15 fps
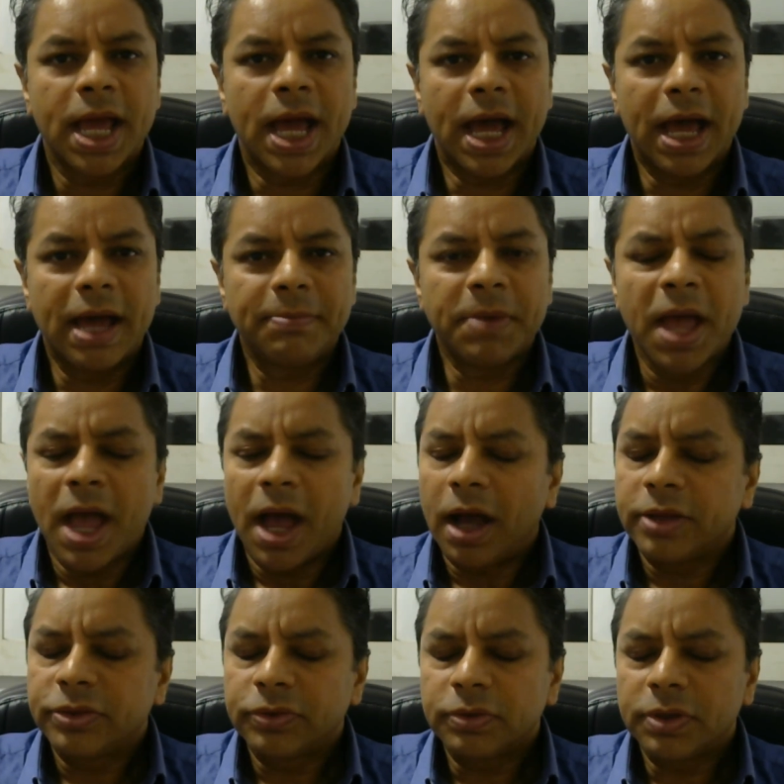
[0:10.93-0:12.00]
I
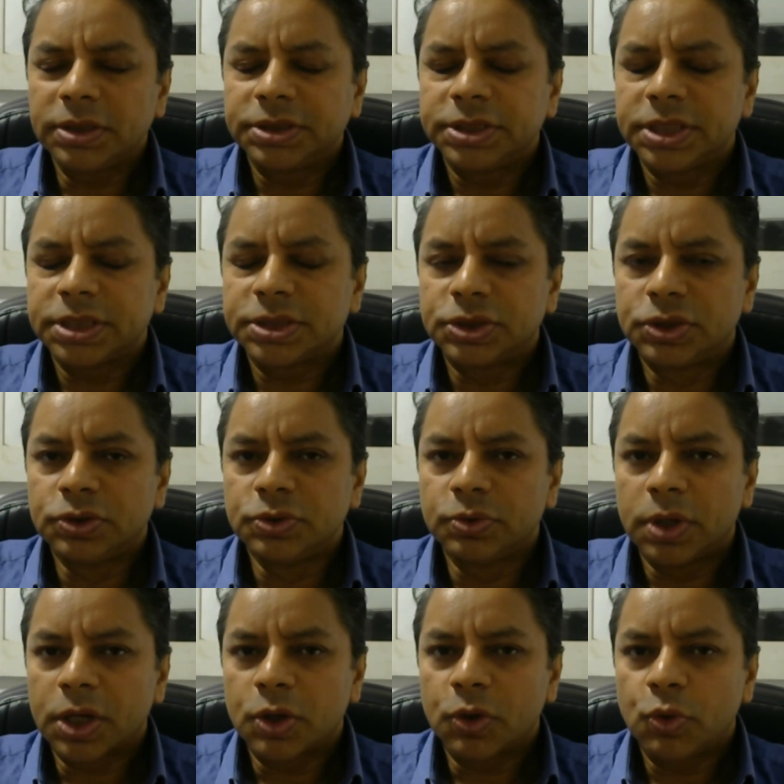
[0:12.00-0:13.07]
thought I'd just do
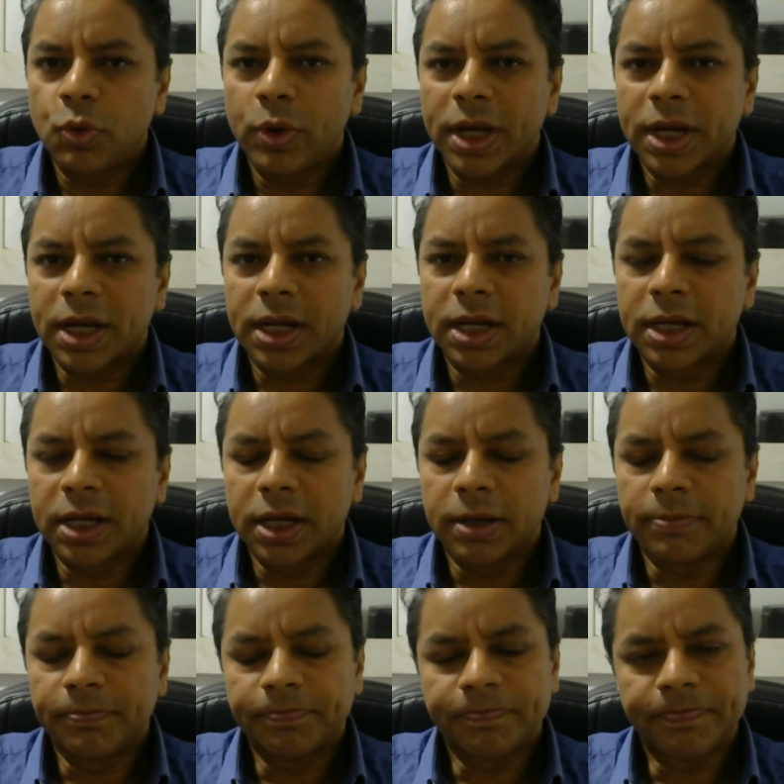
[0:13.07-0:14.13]
a quick
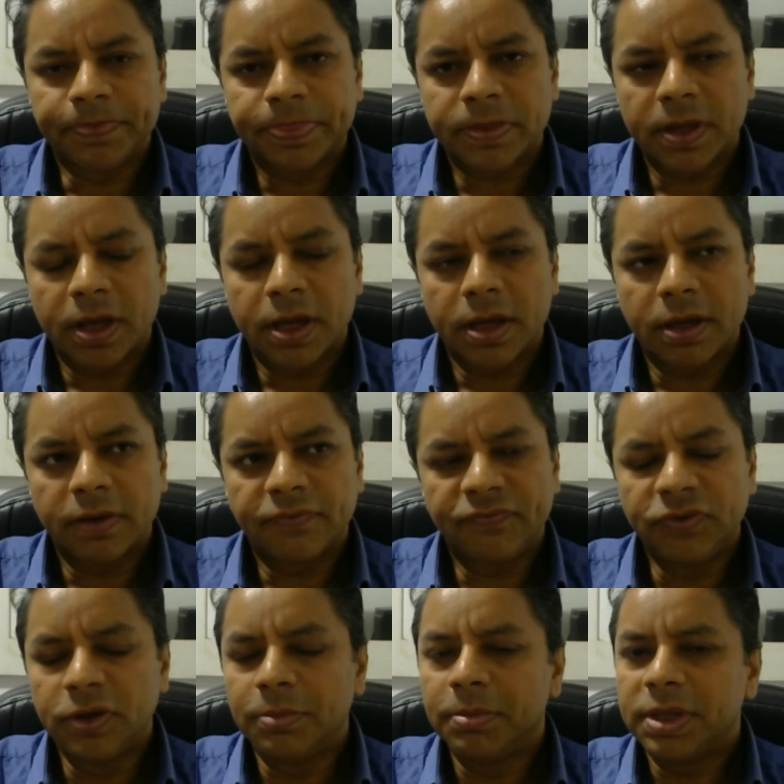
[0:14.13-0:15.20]

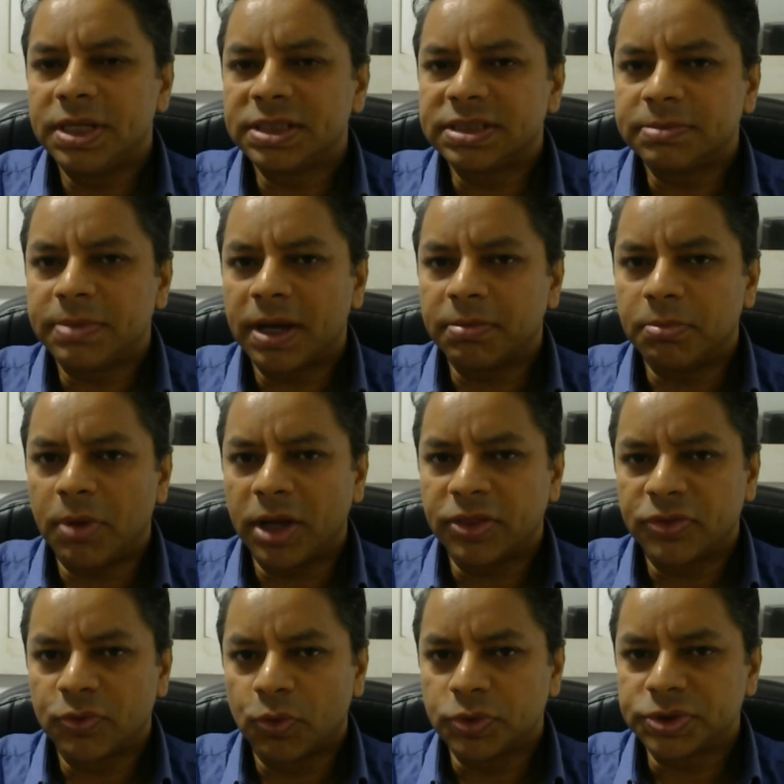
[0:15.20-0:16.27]
few minutes about my
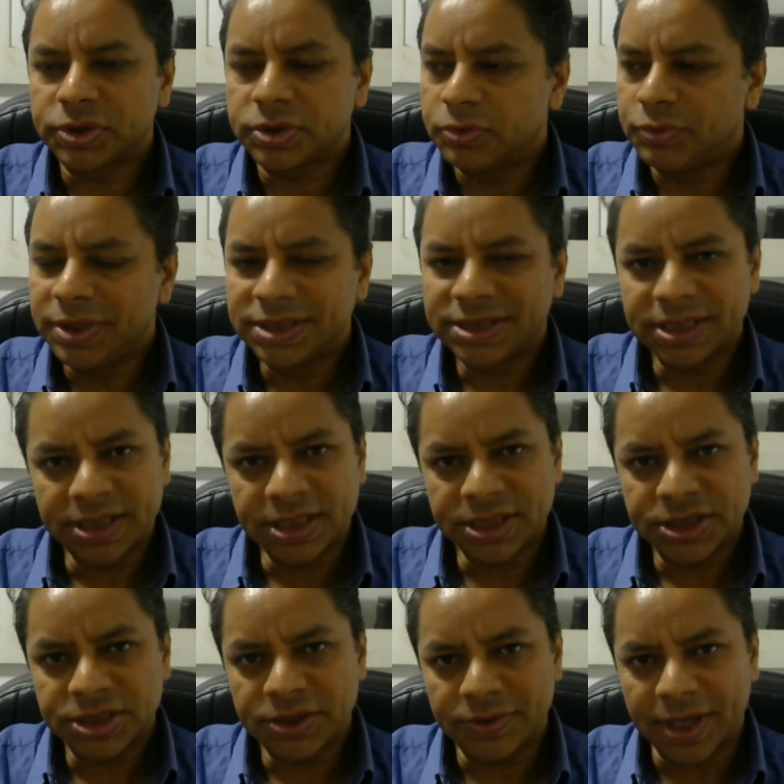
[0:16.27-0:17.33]
thoughts on a recent
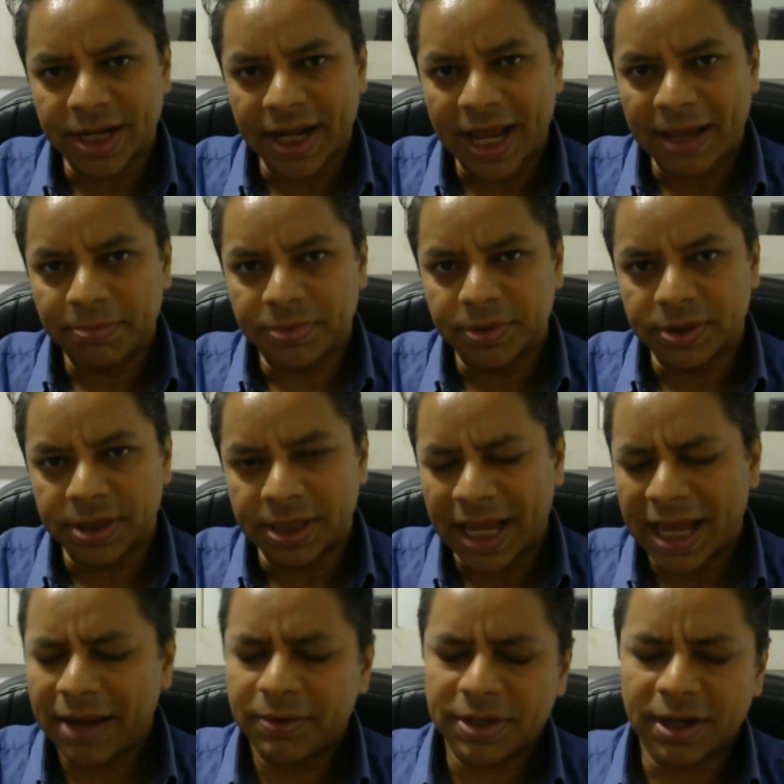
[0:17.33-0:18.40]
issue that happened and
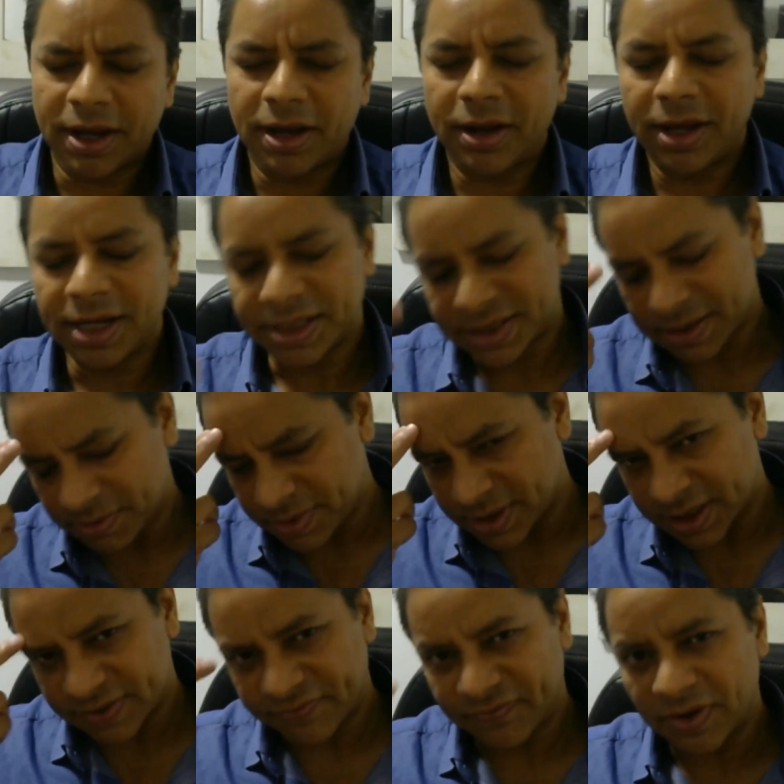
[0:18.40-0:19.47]
how it highlights something
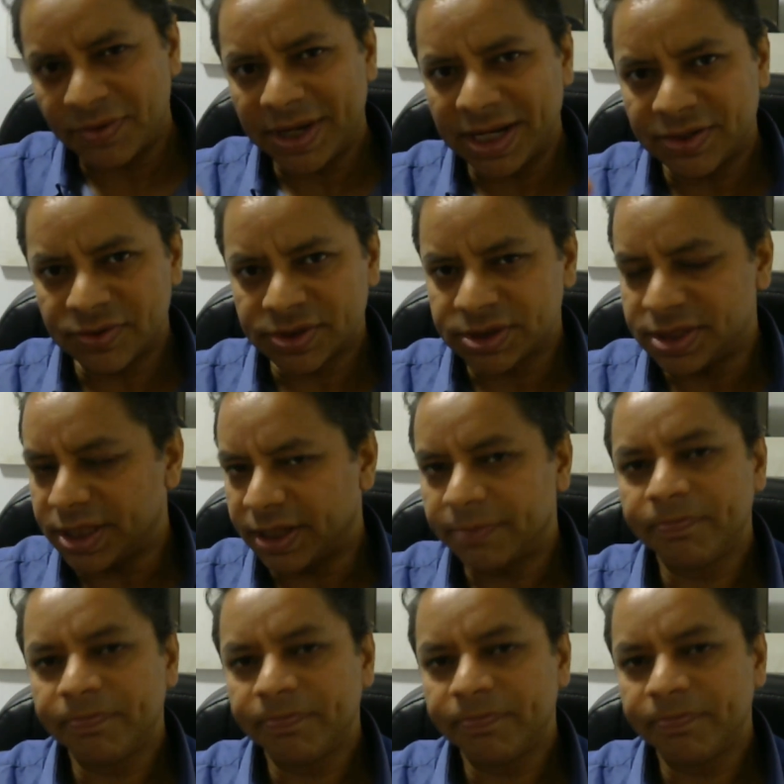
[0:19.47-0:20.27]
that's very interesting